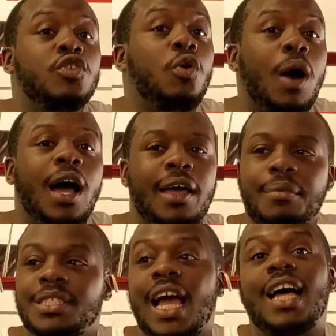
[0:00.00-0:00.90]
You know why?
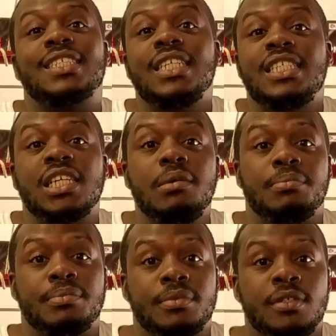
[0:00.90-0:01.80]
It was guys in the
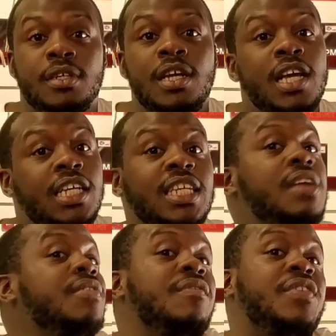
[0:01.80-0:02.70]
gym. Because
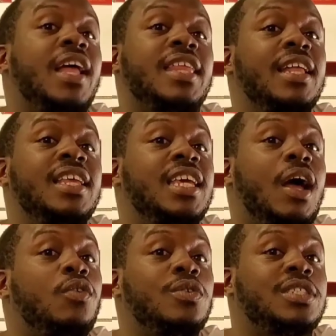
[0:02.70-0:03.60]
even if that didn't
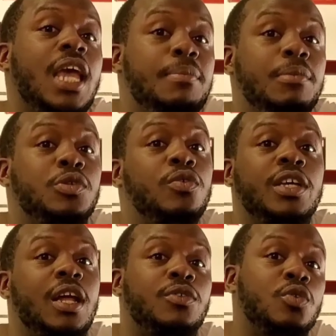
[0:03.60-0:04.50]
get out on tape, it was going
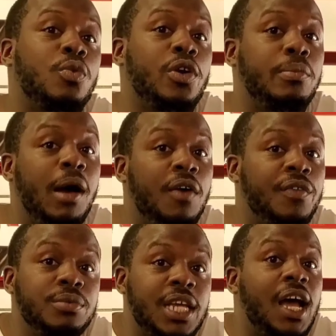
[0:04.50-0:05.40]
to get out through word of
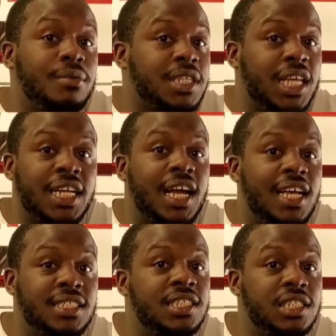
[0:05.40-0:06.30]
mouth. It was a lot of
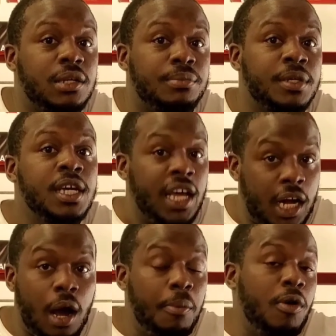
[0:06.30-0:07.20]
guys in the gym.
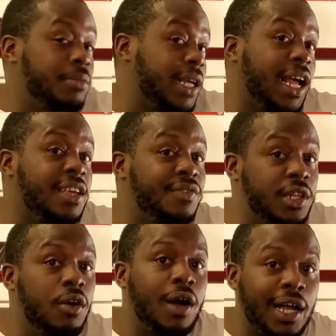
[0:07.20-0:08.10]
A couple of them that I
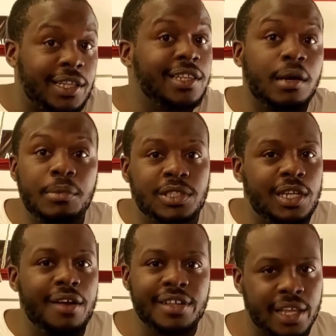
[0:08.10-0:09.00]
even know. I got their numbers
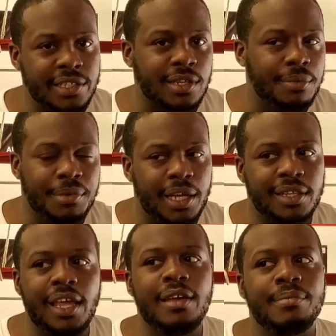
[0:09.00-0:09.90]
and everything. So I'm
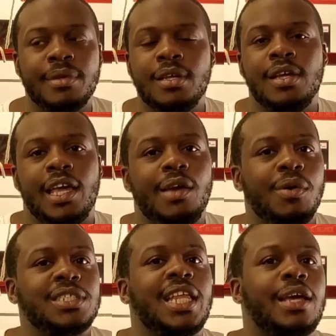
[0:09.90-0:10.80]
like, damn. It
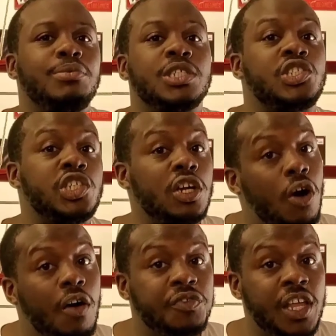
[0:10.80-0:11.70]
wasn't like it was a
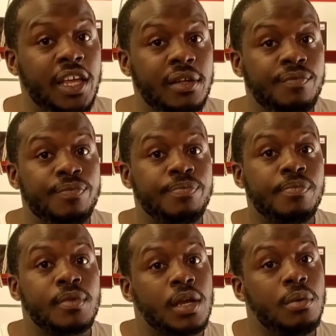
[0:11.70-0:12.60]
shut-off thing.
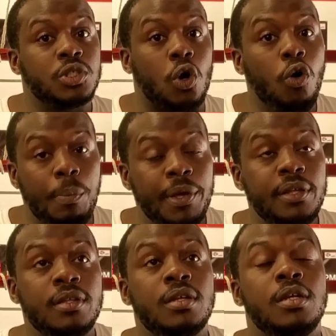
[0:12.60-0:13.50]
It was
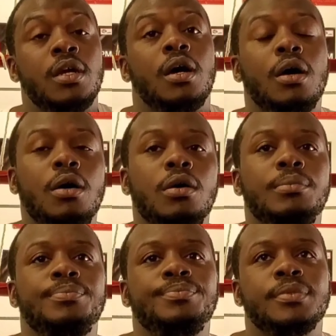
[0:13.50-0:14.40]
open. The
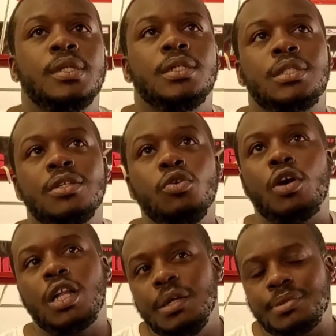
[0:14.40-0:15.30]

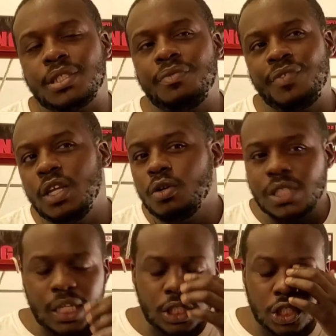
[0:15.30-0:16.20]
little clips, the
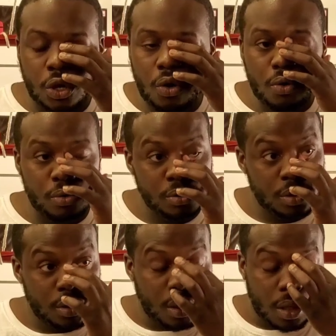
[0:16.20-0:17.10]
videos that he showed,
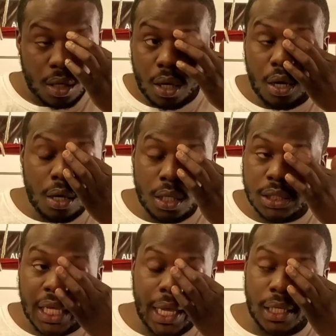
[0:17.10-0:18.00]

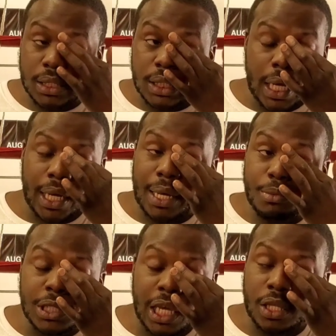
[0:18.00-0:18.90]
Tank
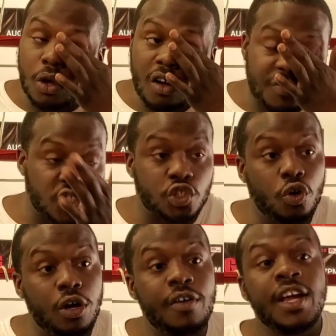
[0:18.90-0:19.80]
was getting off for
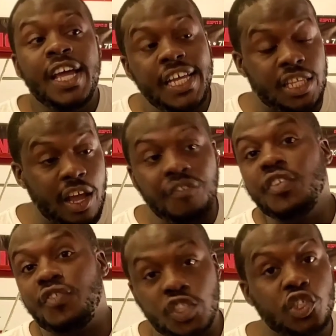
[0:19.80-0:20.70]
sure. He
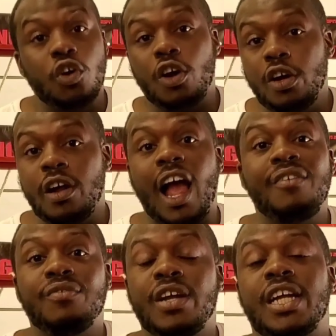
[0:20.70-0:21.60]
definitely for sure hurt
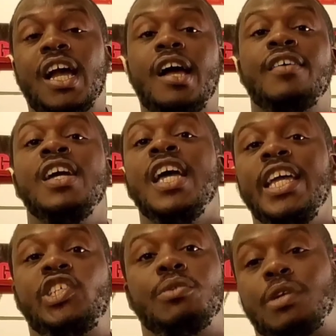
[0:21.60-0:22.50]
Ivan Redkach.
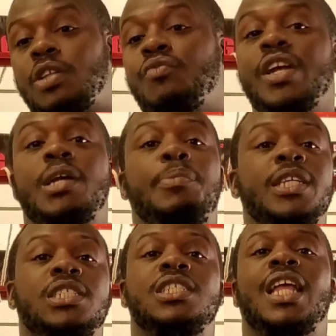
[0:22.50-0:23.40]
He jumped out the ring
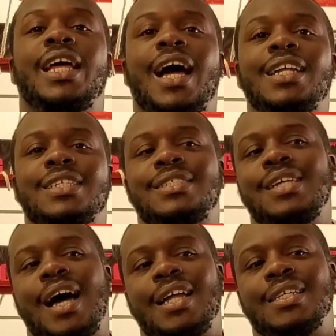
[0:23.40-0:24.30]
basically like
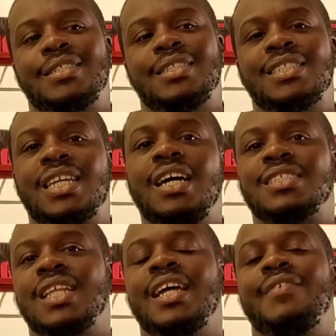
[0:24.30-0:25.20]
out of
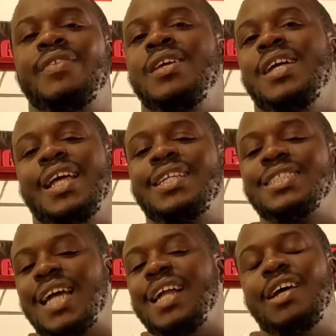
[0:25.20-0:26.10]
disgust. Like
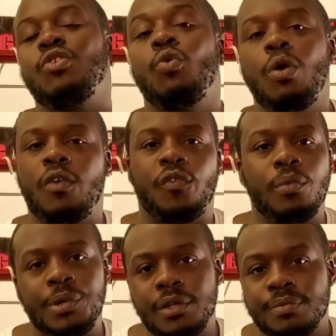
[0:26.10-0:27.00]
this guy not gonna work
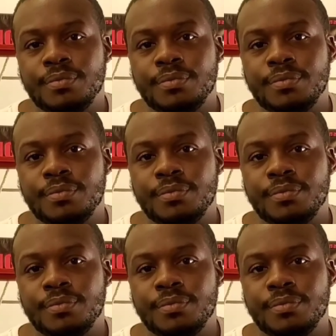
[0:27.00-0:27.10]
for me.